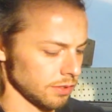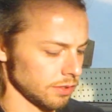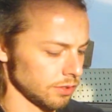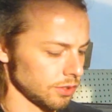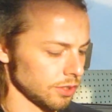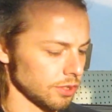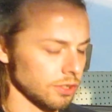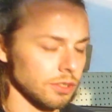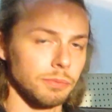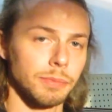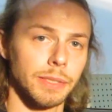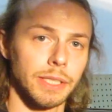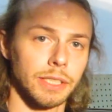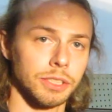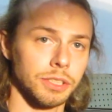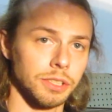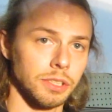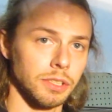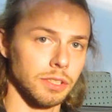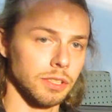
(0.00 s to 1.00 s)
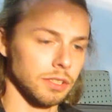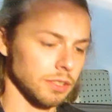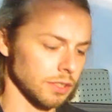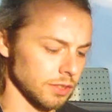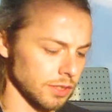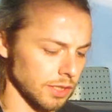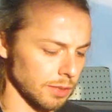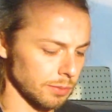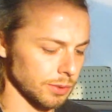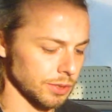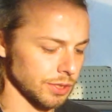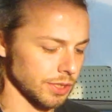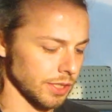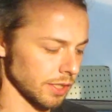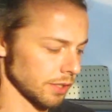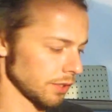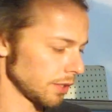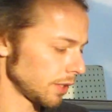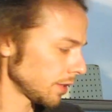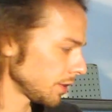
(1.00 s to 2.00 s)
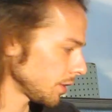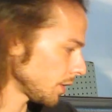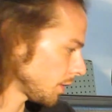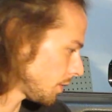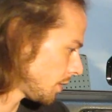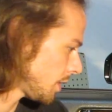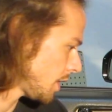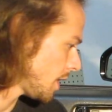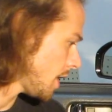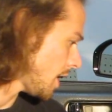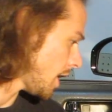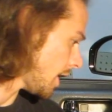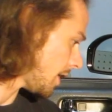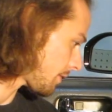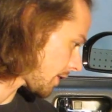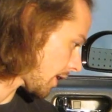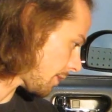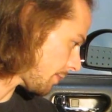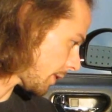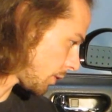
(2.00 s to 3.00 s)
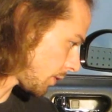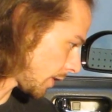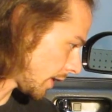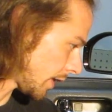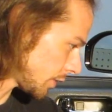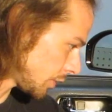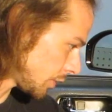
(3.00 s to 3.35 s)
just to make sure and double check also, I've got my ground